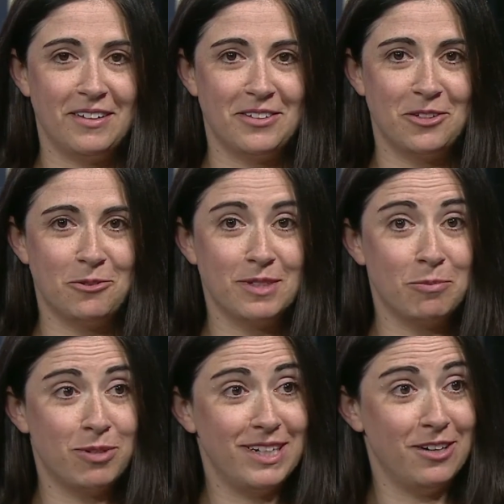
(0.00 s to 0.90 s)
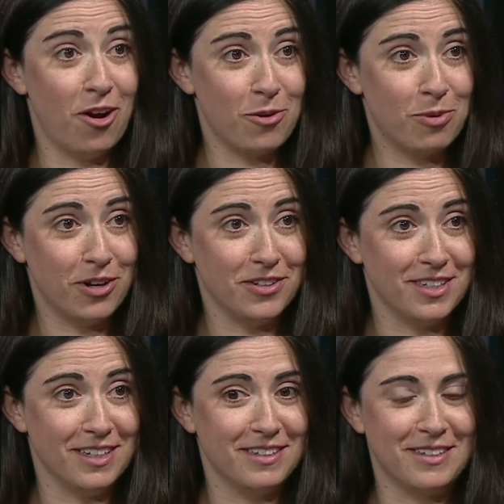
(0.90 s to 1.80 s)
So it was a pretty long
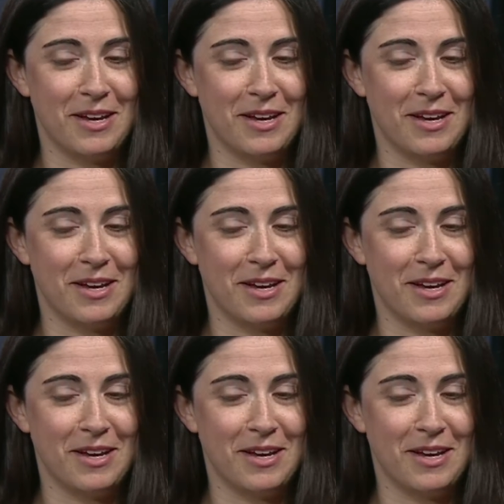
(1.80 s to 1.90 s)
process.